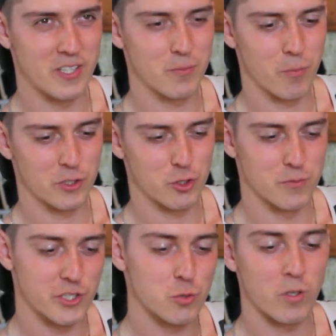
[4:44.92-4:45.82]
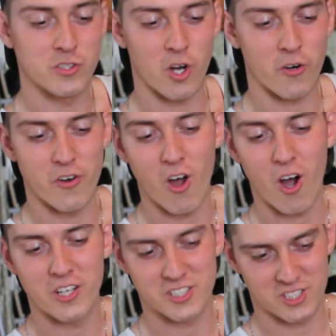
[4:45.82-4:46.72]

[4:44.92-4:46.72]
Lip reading: mushrooms. These ones are not